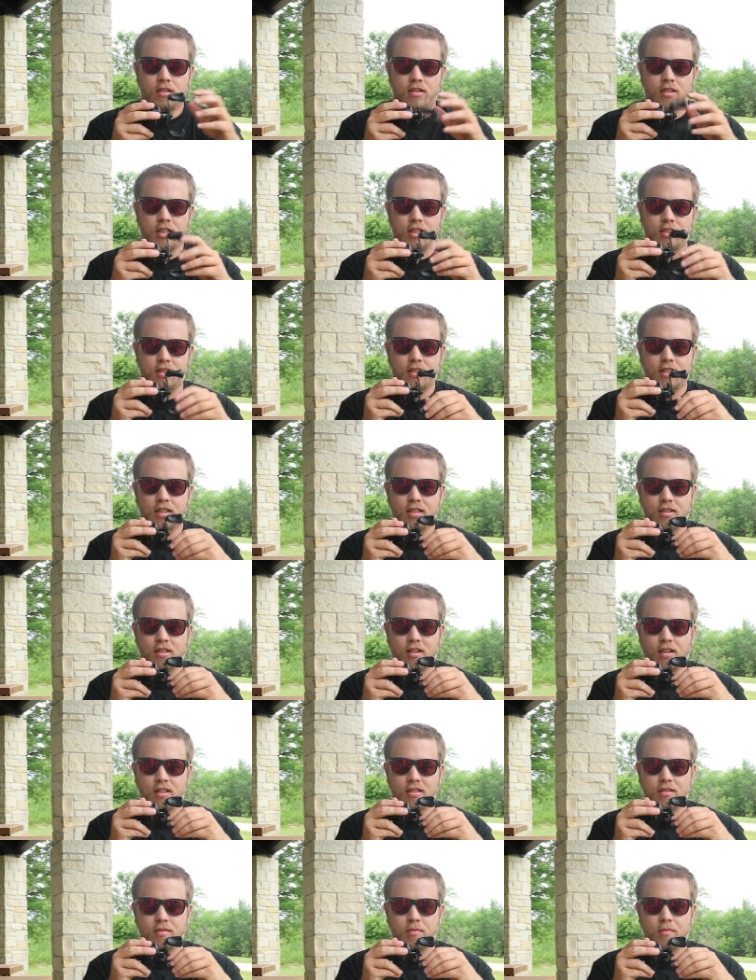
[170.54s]
geez, this thing is
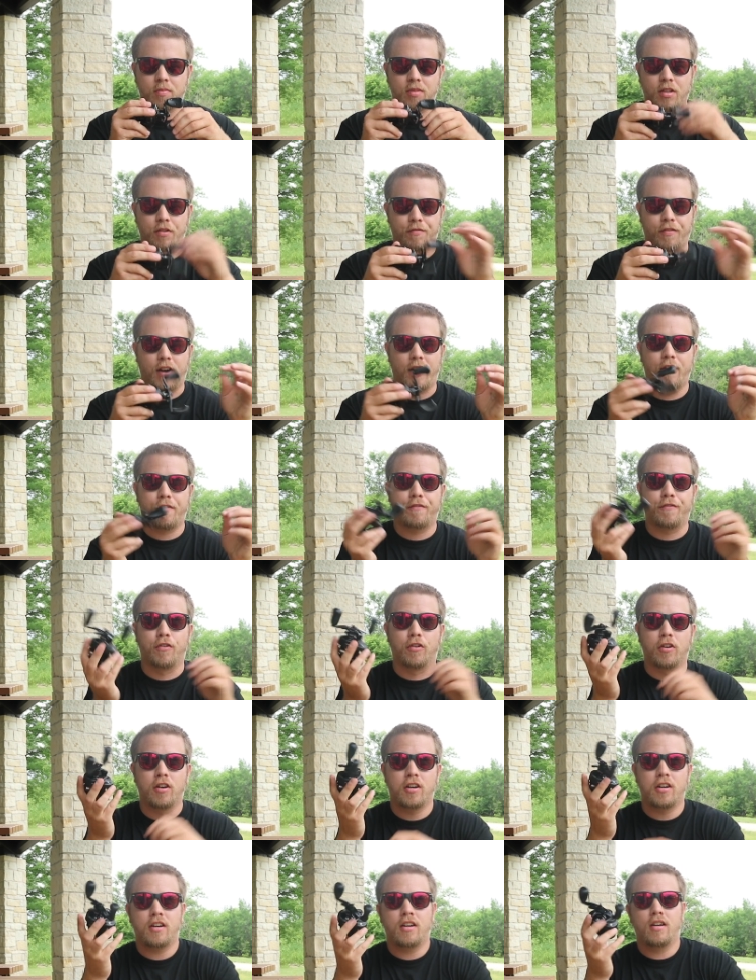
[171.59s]
awesome. The
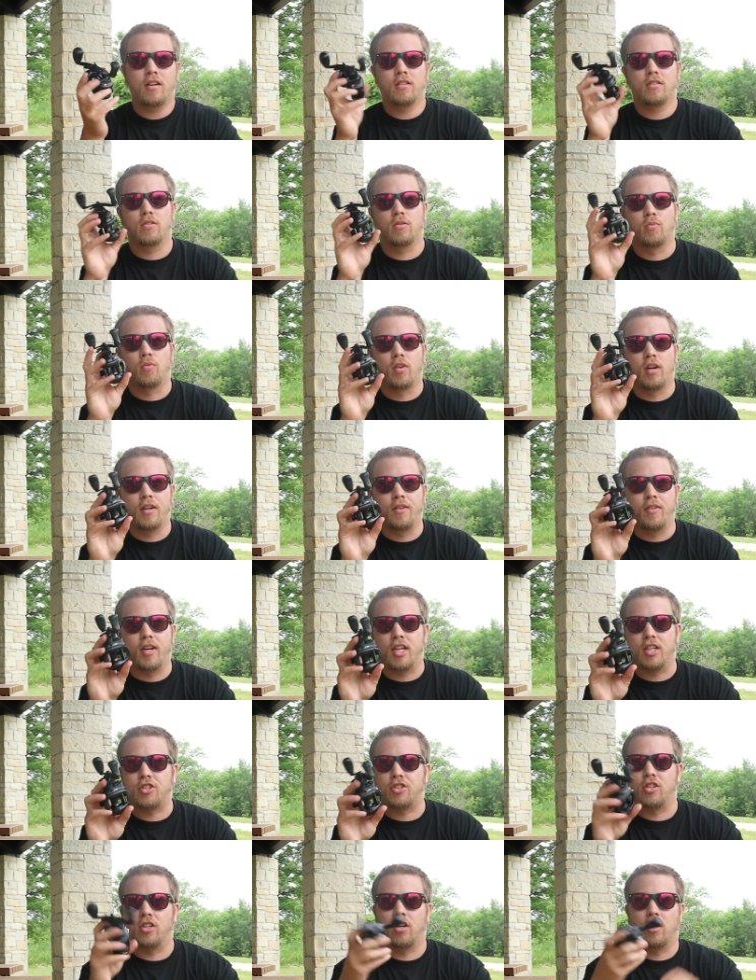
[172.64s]
5:4:1
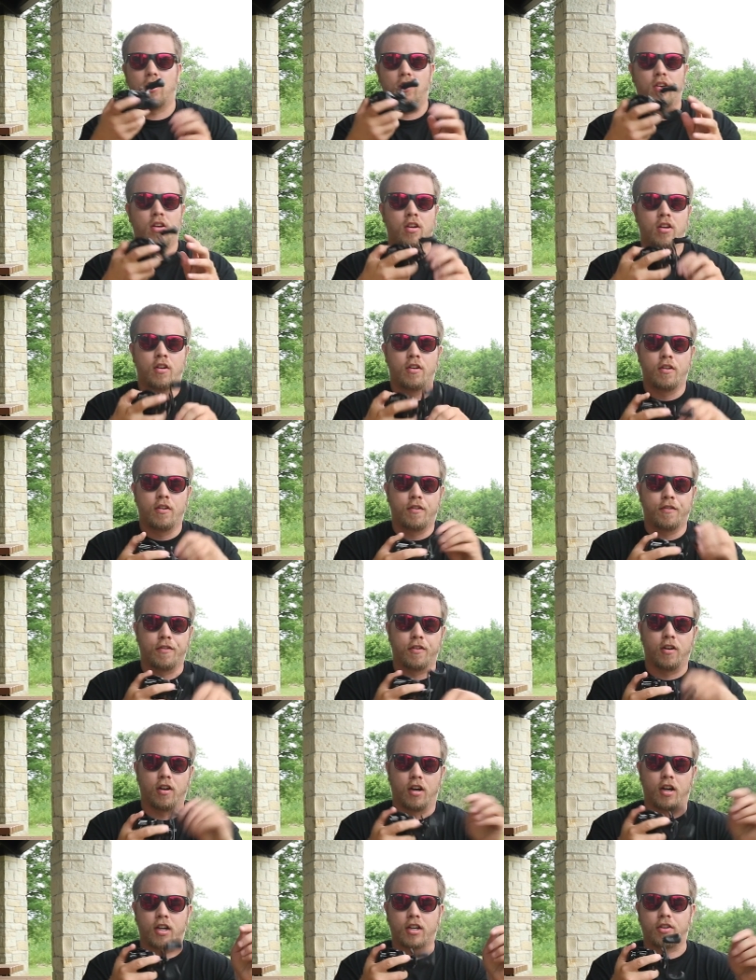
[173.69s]
ratio
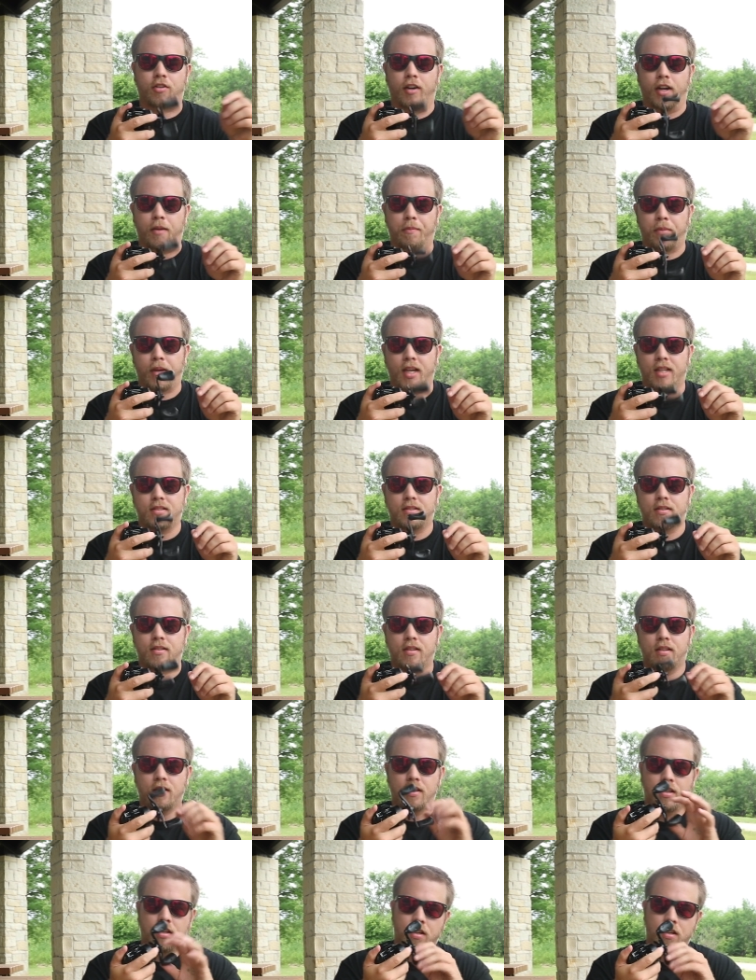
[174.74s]
for crankbaits.